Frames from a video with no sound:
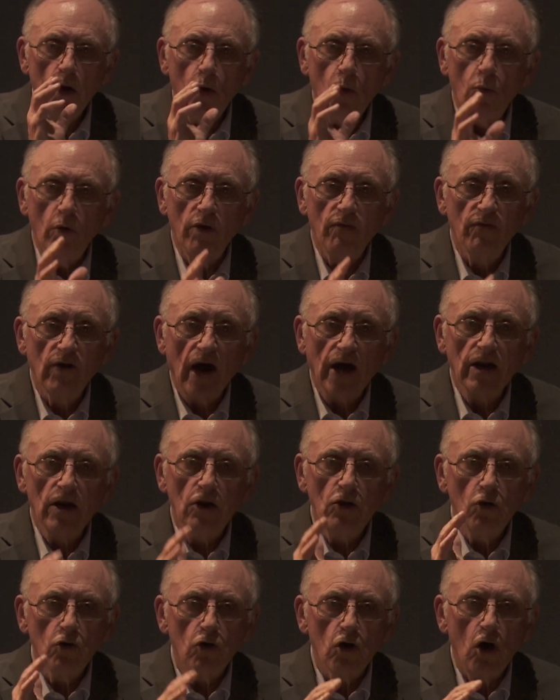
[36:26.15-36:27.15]
We've got to
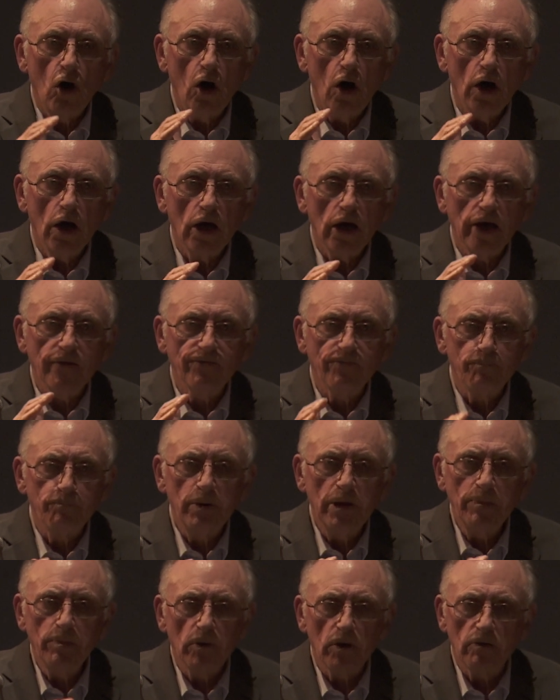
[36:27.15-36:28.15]
look, if
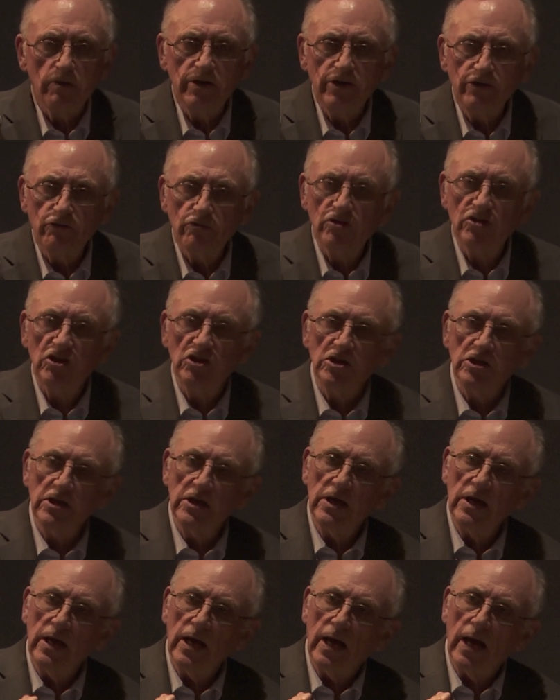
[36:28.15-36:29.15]
people are interested
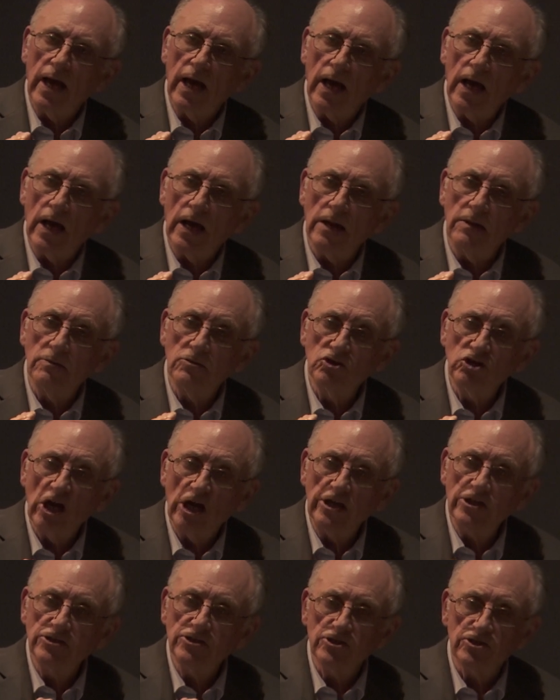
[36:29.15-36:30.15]
in
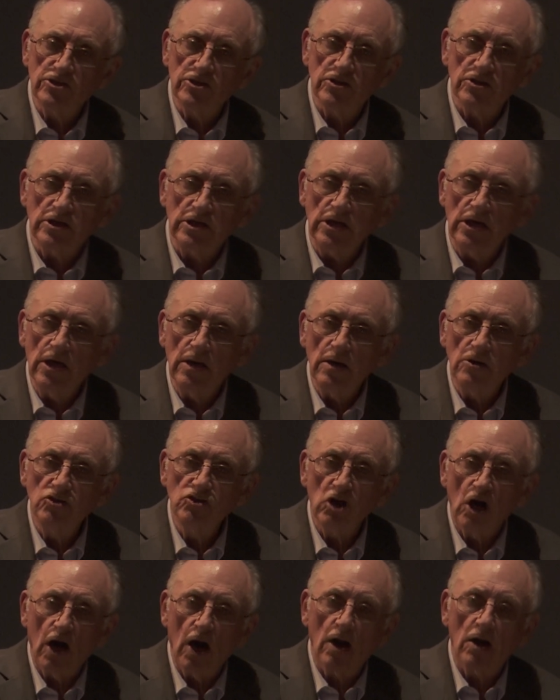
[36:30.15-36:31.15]
changes to the
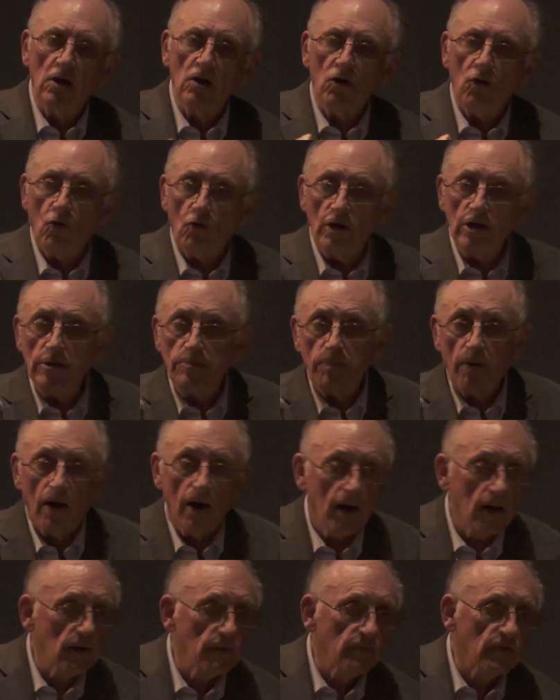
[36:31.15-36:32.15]
Charter or any
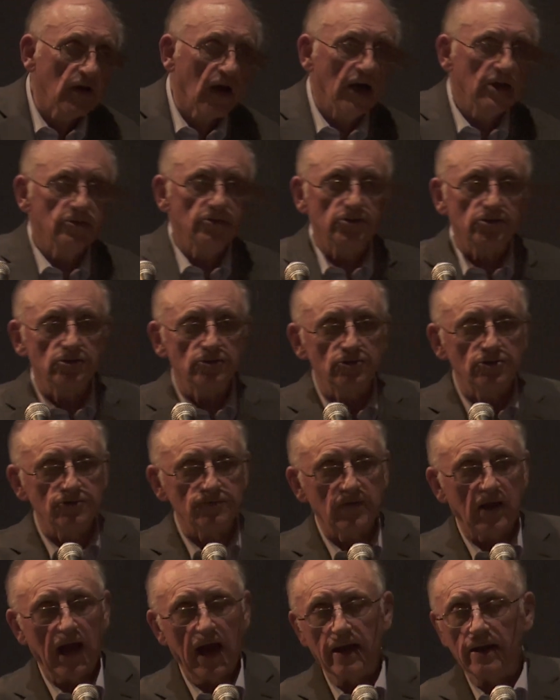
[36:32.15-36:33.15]
part of the Constitution of
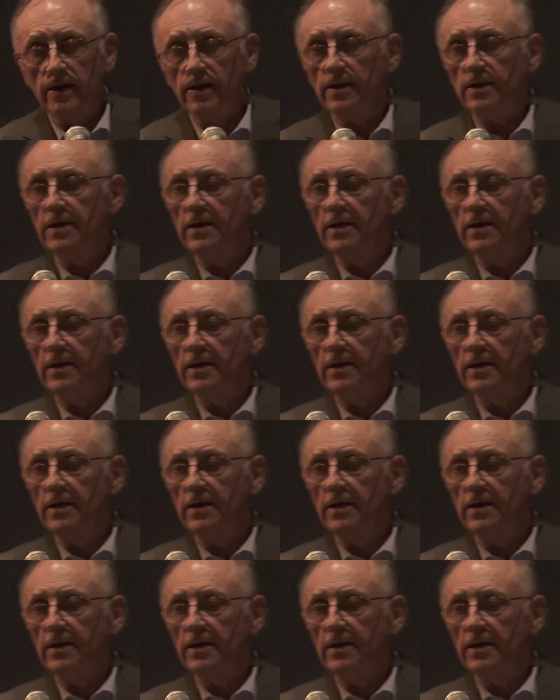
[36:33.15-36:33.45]
Canada,